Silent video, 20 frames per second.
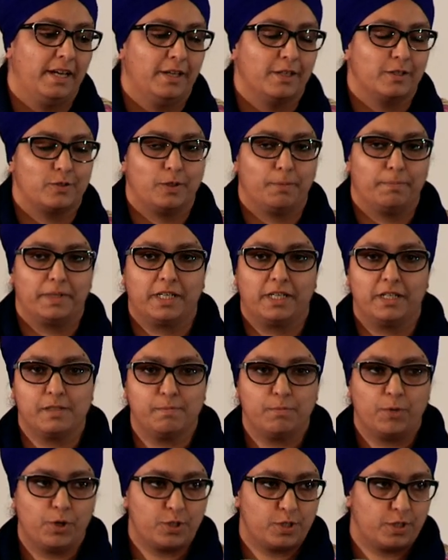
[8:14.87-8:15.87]
So because
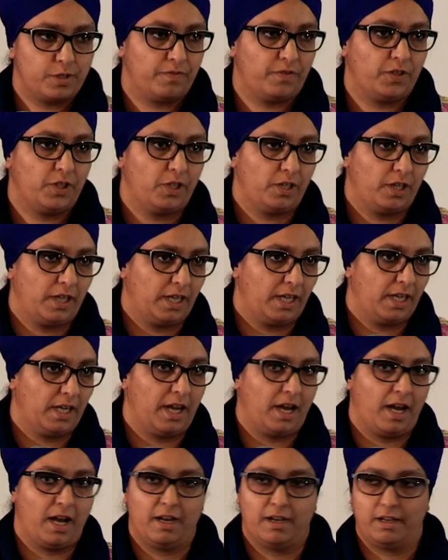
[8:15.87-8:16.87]
most of you here
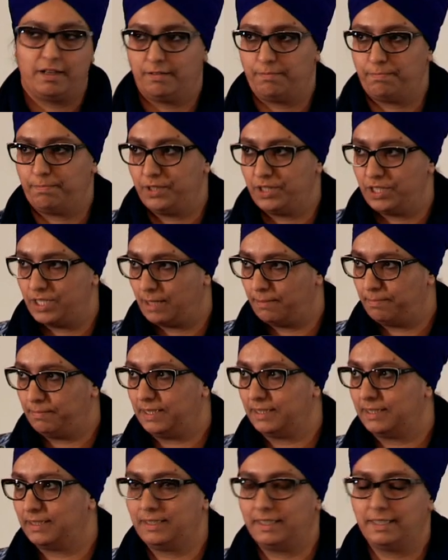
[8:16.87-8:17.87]
are Punjabi
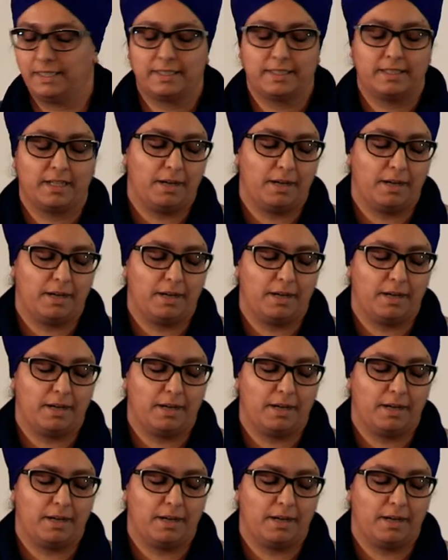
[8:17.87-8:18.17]
Sikh,